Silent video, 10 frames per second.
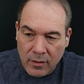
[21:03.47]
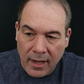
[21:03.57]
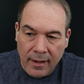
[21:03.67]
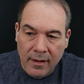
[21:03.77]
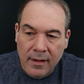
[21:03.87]

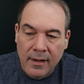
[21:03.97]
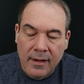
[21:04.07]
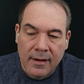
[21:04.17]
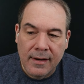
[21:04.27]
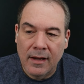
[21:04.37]
Okay,
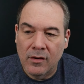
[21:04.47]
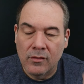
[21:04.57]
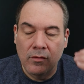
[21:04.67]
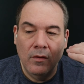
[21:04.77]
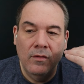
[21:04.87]

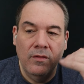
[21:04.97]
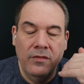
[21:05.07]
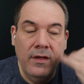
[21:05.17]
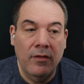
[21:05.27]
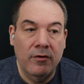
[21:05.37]
now
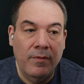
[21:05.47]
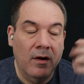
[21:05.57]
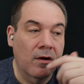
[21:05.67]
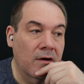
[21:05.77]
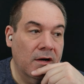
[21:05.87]
the other
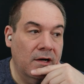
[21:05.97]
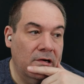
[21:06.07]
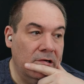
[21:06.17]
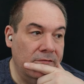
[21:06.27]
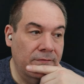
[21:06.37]
part
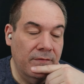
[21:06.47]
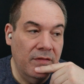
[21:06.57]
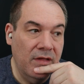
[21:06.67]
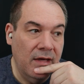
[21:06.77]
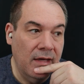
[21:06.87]
of
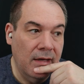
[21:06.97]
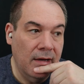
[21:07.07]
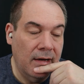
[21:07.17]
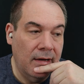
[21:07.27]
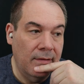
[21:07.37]
the
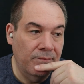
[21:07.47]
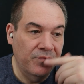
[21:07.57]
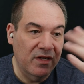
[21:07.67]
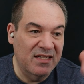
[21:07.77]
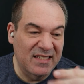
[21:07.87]

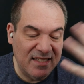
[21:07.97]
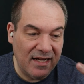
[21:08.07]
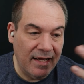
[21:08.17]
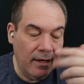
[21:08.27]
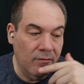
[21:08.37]

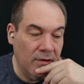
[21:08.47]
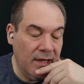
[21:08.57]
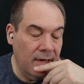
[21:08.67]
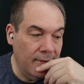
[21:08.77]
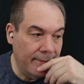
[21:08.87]
design,
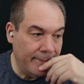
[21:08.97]
right?